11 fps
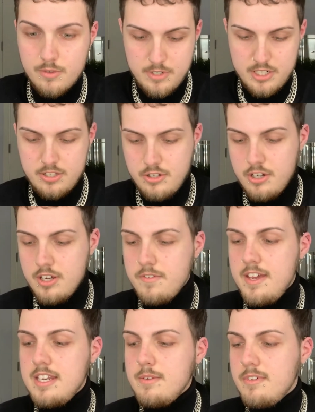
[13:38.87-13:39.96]
which is no good for
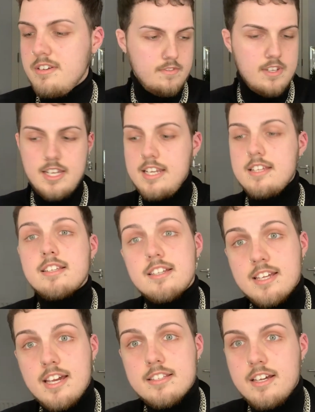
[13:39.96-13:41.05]
anyone. Okay, that's
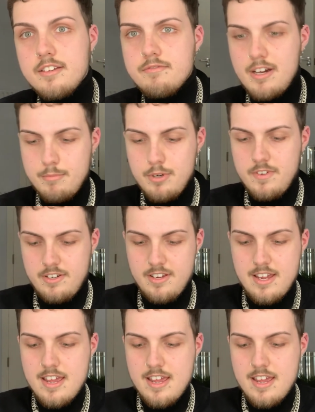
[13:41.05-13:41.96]
skincare done. Right, moving on.